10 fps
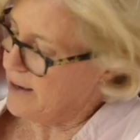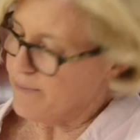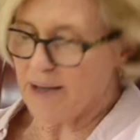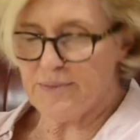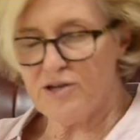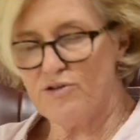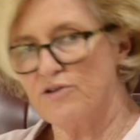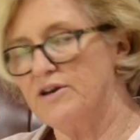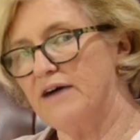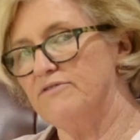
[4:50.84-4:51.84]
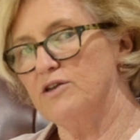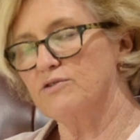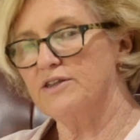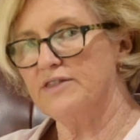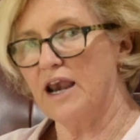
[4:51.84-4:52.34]
Maybe you could have a
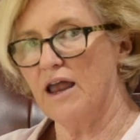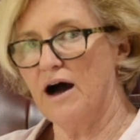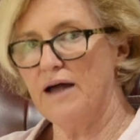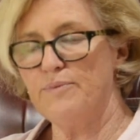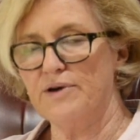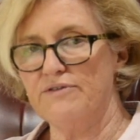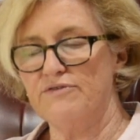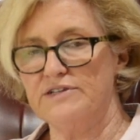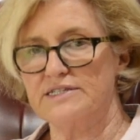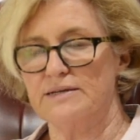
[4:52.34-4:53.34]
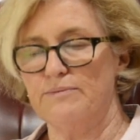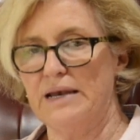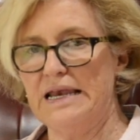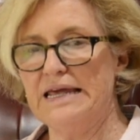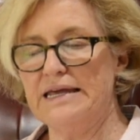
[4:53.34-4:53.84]
look in the library for some
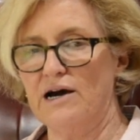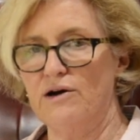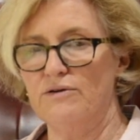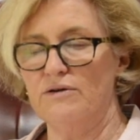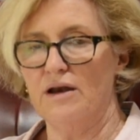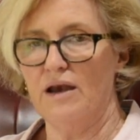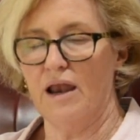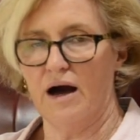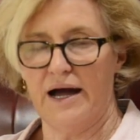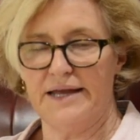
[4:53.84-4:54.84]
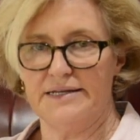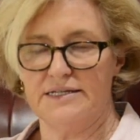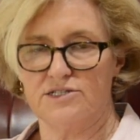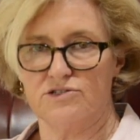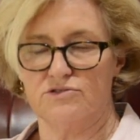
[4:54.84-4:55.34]
Leo Lionni
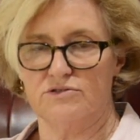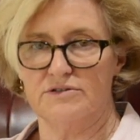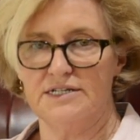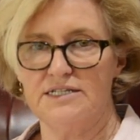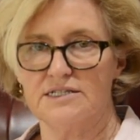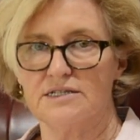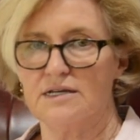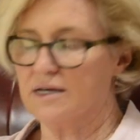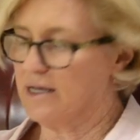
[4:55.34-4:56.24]
stories.